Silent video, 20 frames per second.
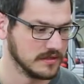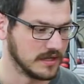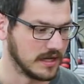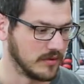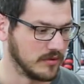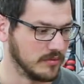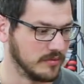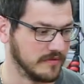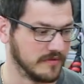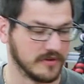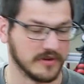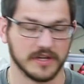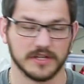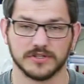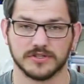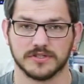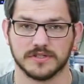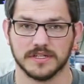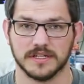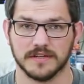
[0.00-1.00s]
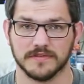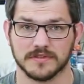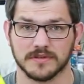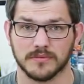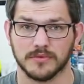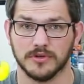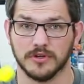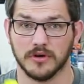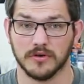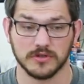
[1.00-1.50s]
I would be very interested if
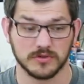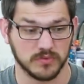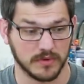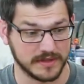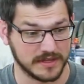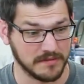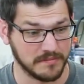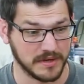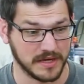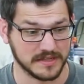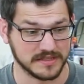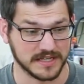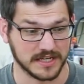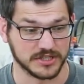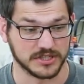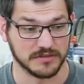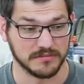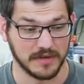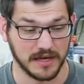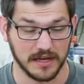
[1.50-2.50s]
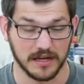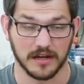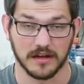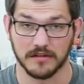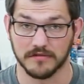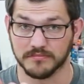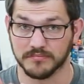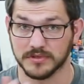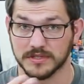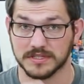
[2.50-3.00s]
someone knows what the bed is actually made out
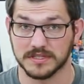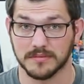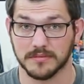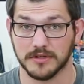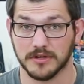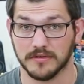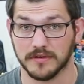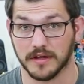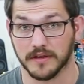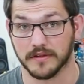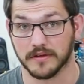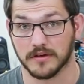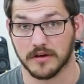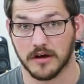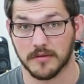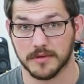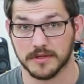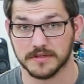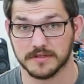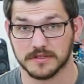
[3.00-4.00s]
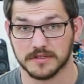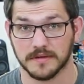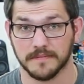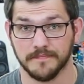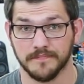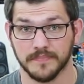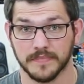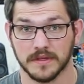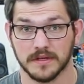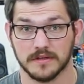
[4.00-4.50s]
of. Please let me know down in the comments
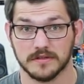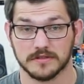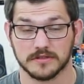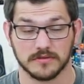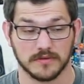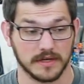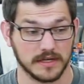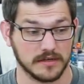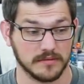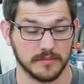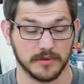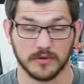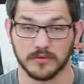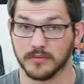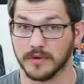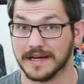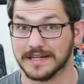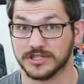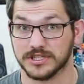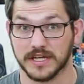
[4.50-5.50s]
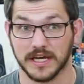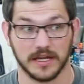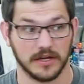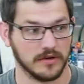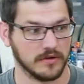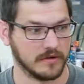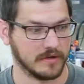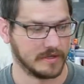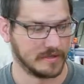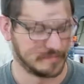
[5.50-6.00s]
so I can be a little more
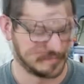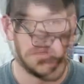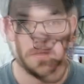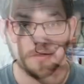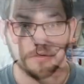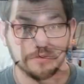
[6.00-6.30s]
educated on it.